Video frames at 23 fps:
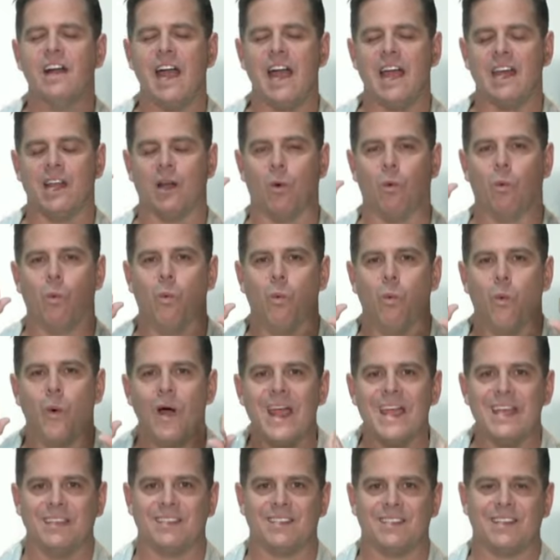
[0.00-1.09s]
and a
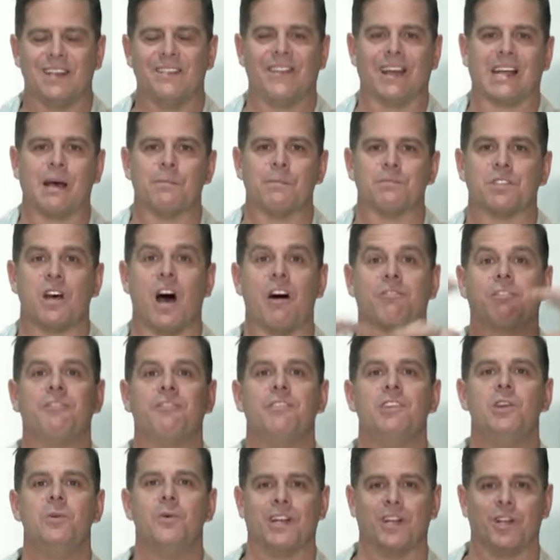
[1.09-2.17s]
weight that comes off of
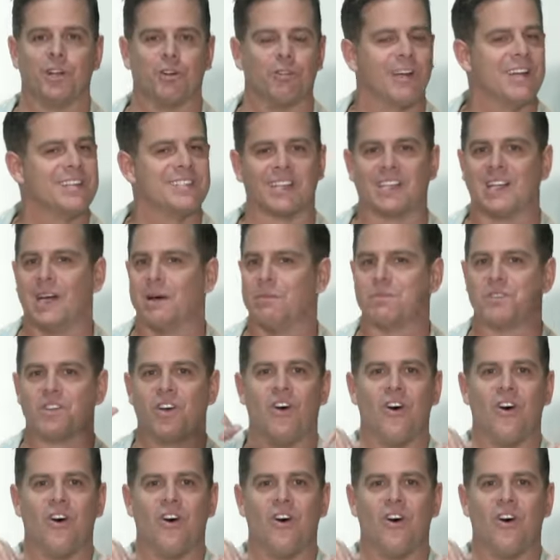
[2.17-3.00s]
you and a grace that comes